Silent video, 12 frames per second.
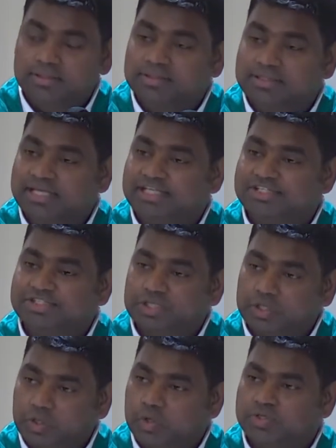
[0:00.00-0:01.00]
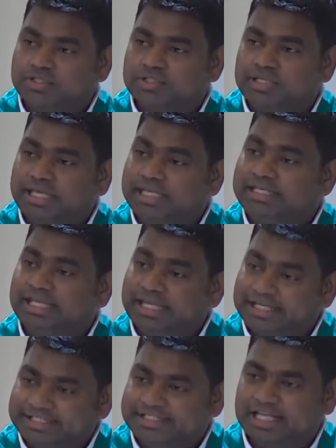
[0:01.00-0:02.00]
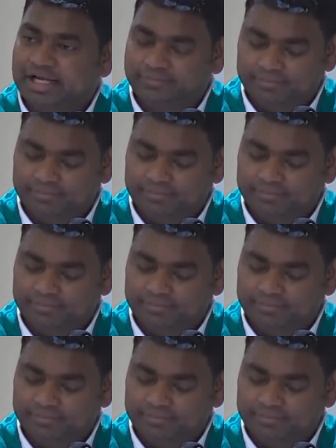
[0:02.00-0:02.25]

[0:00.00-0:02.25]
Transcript: that is good in itself.